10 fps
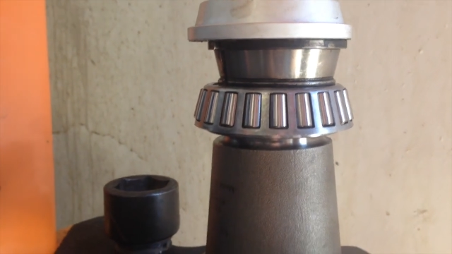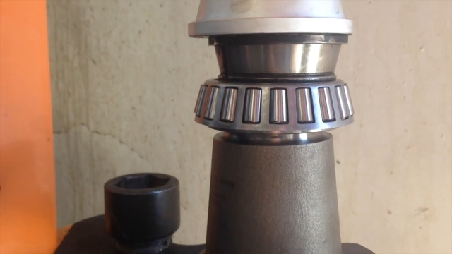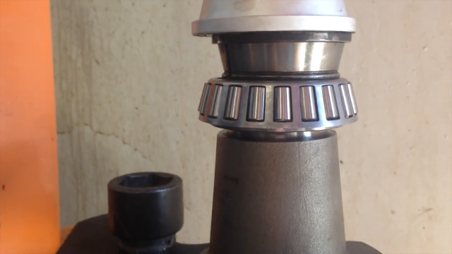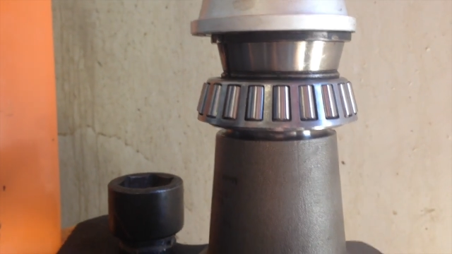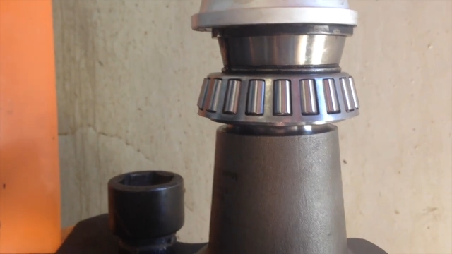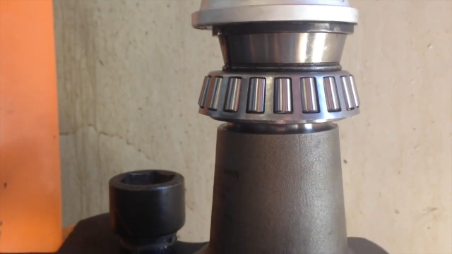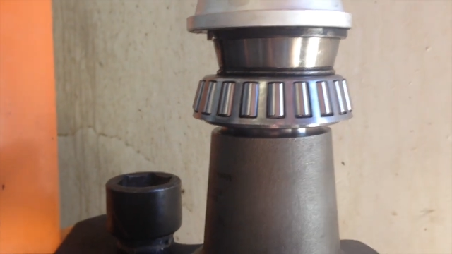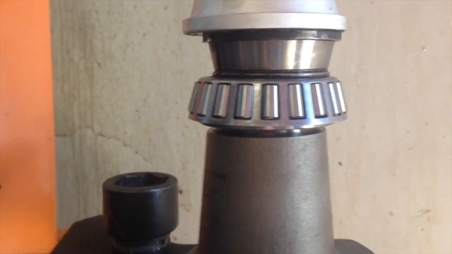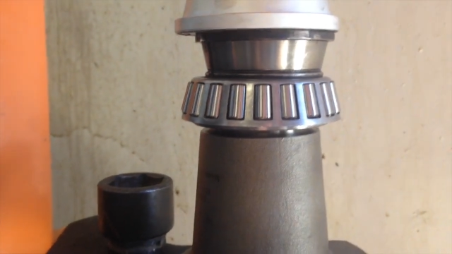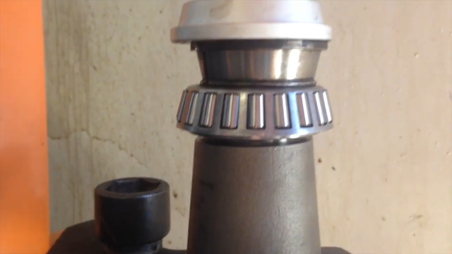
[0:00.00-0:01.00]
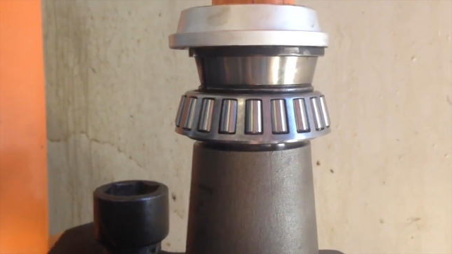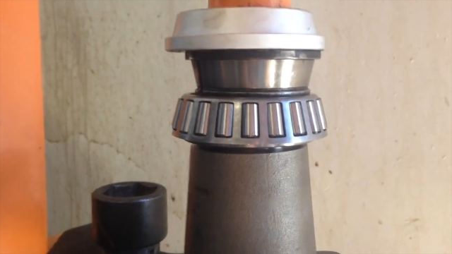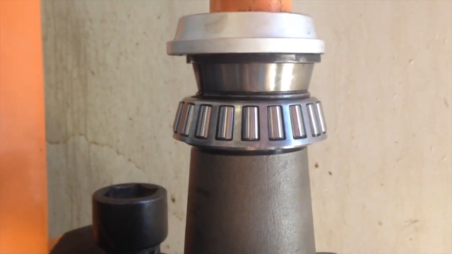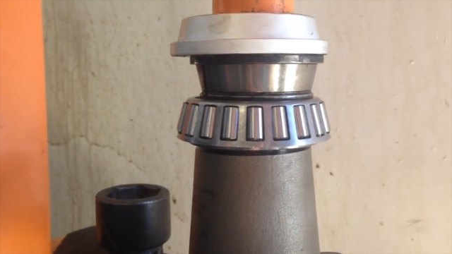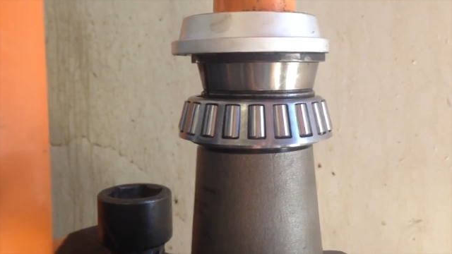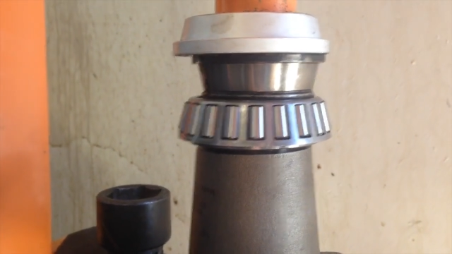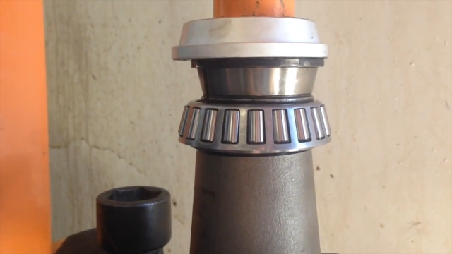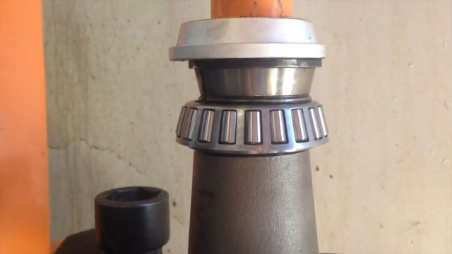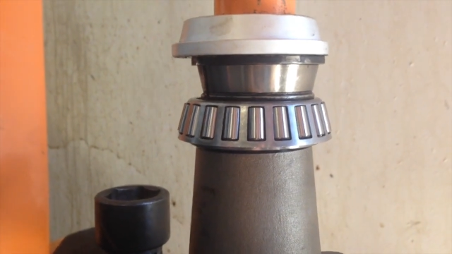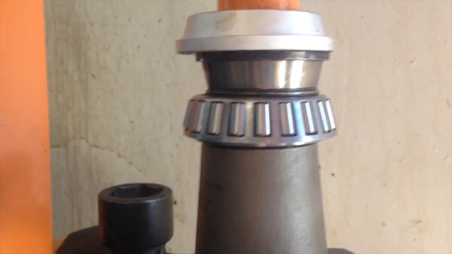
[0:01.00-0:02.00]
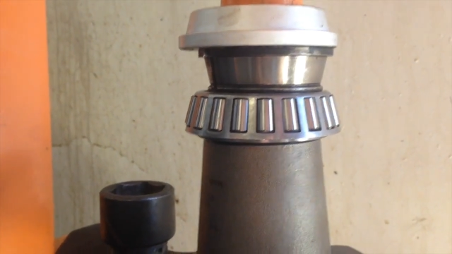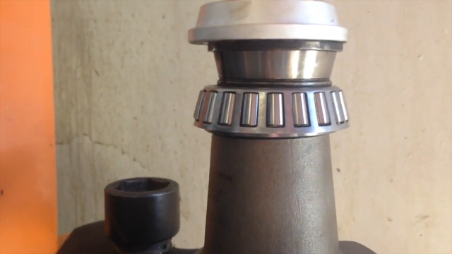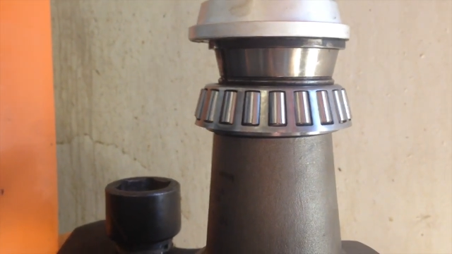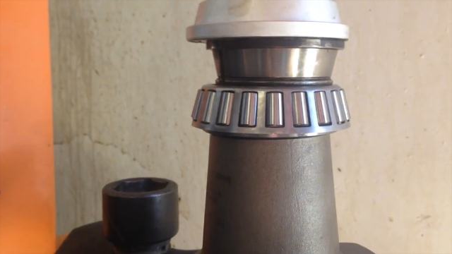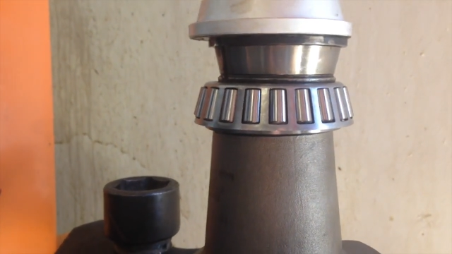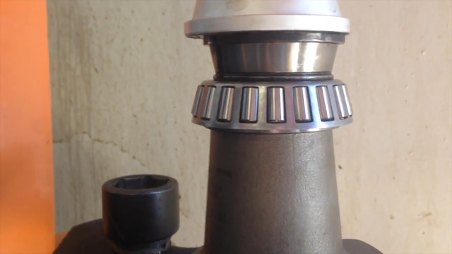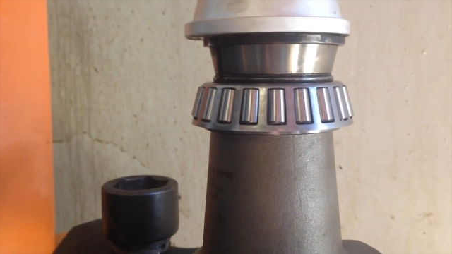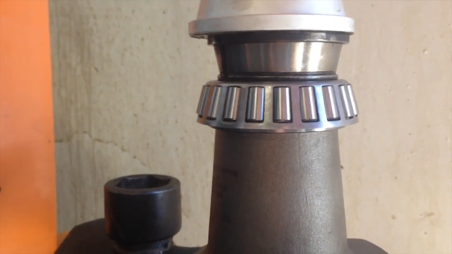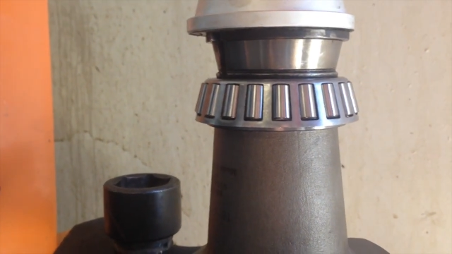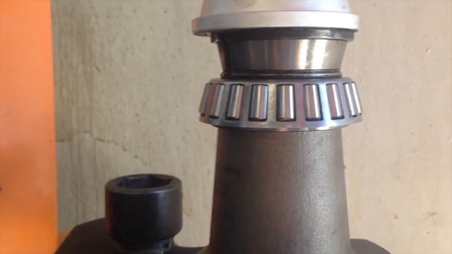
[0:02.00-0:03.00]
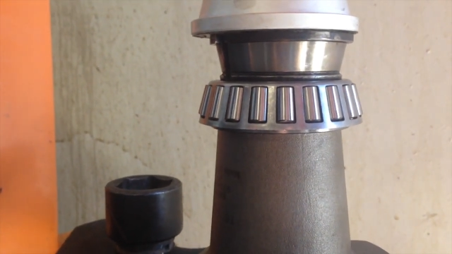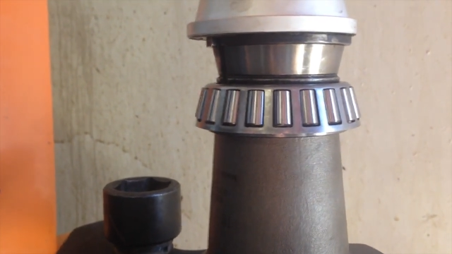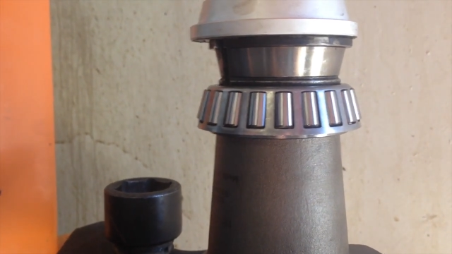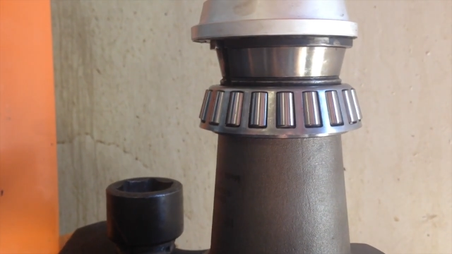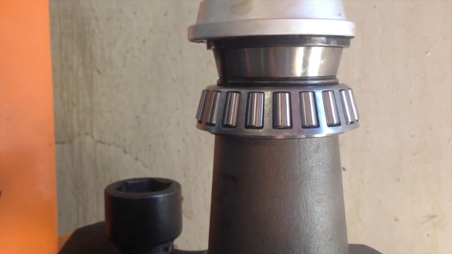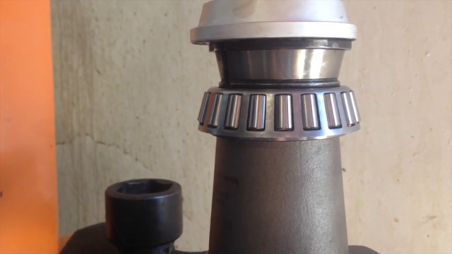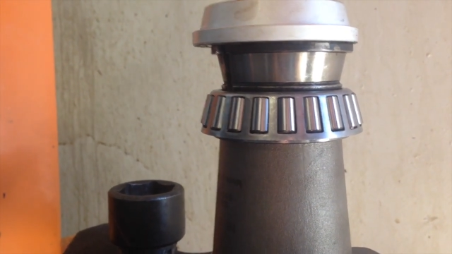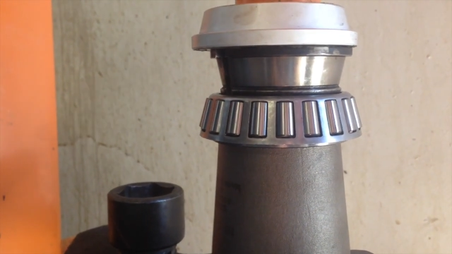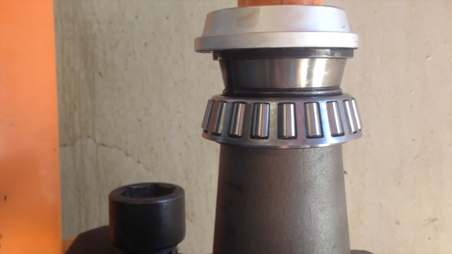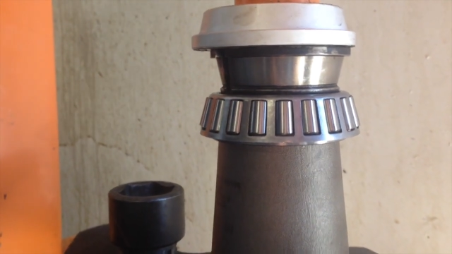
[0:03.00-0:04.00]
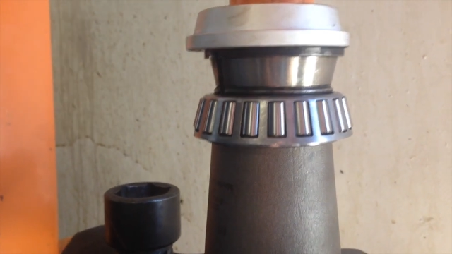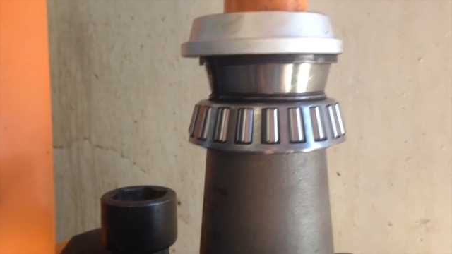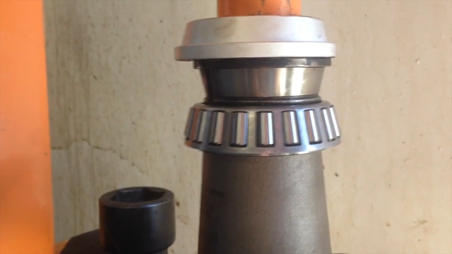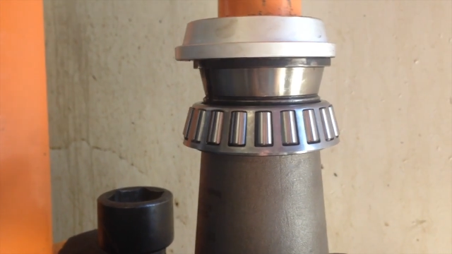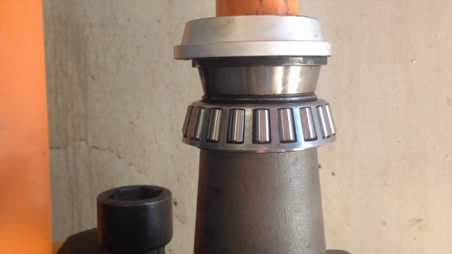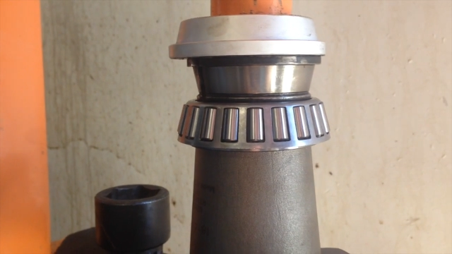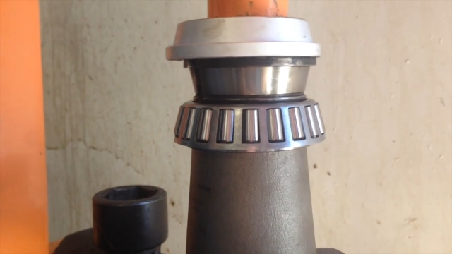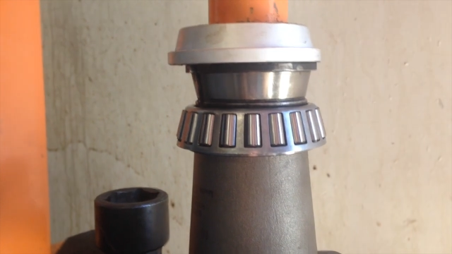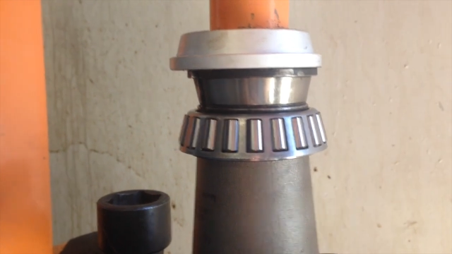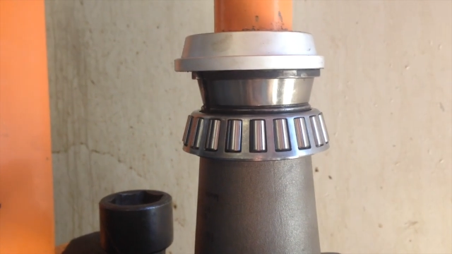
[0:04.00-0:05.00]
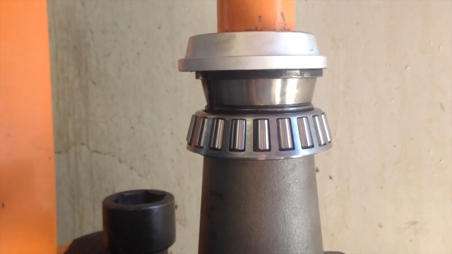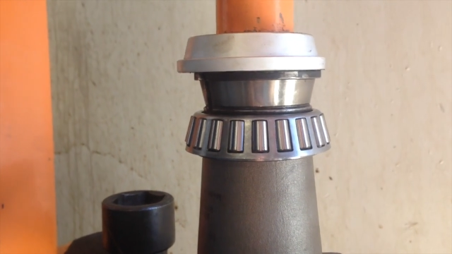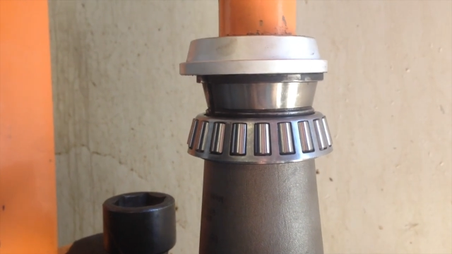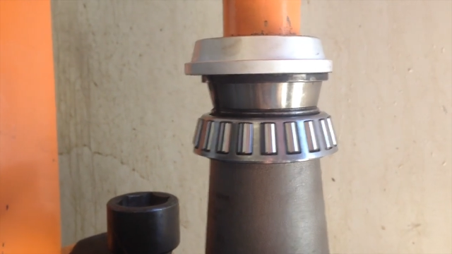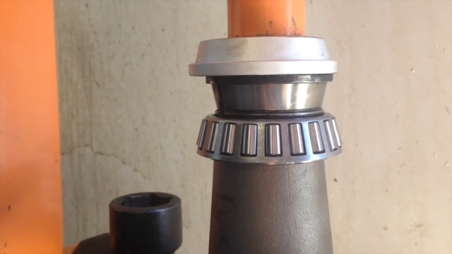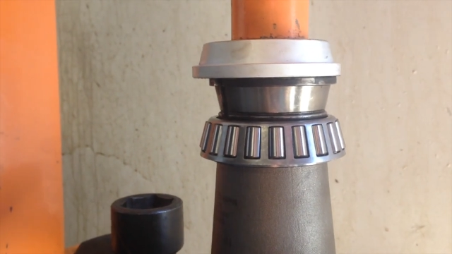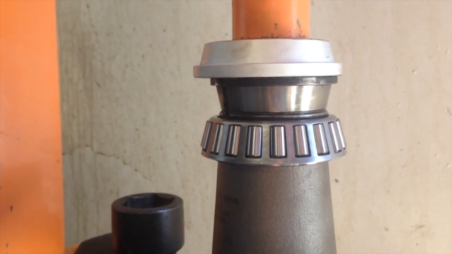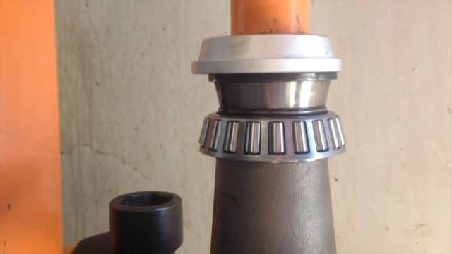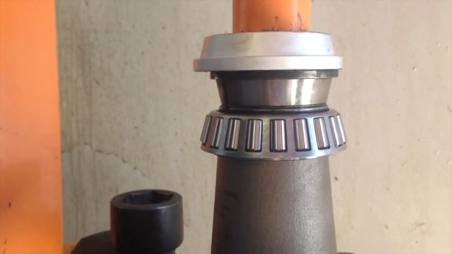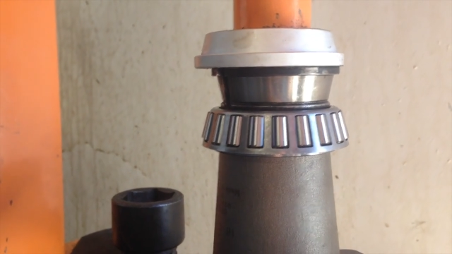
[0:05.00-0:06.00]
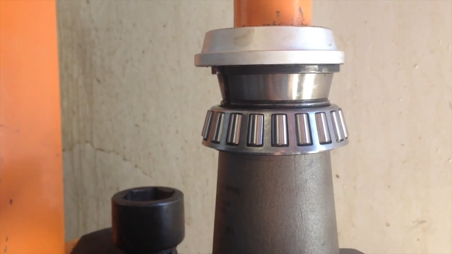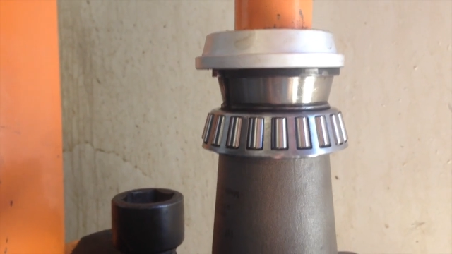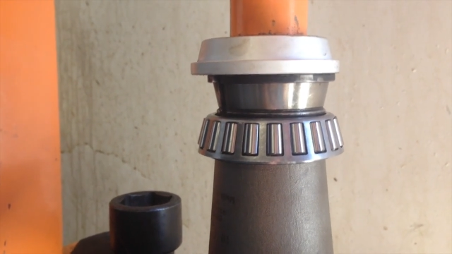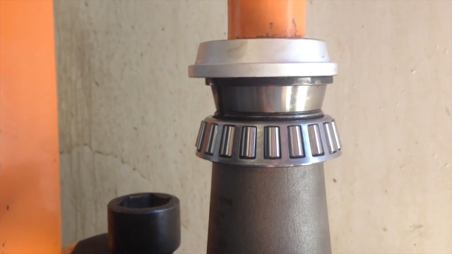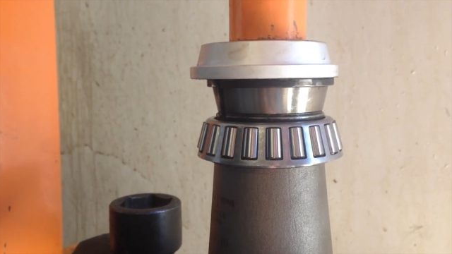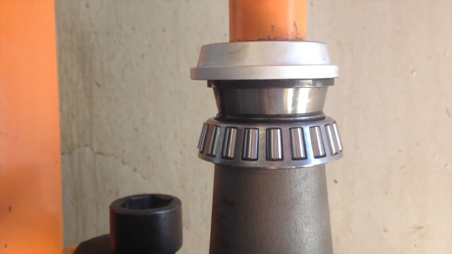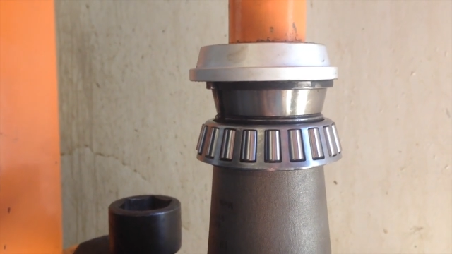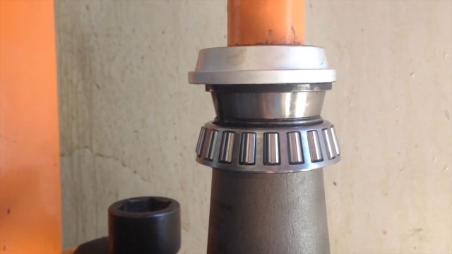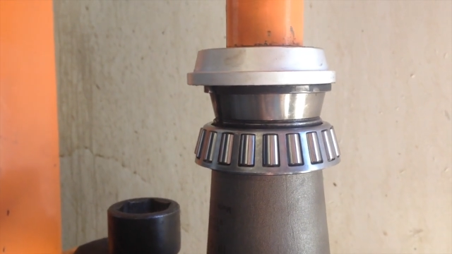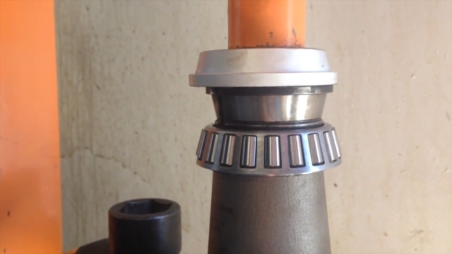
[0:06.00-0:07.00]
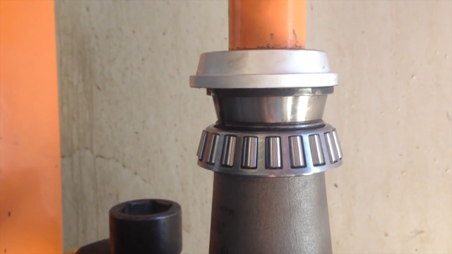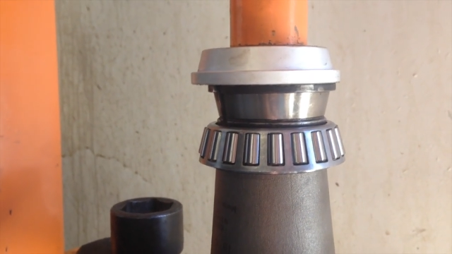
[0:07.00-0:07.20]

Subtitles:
Nobody's mouth can be seen.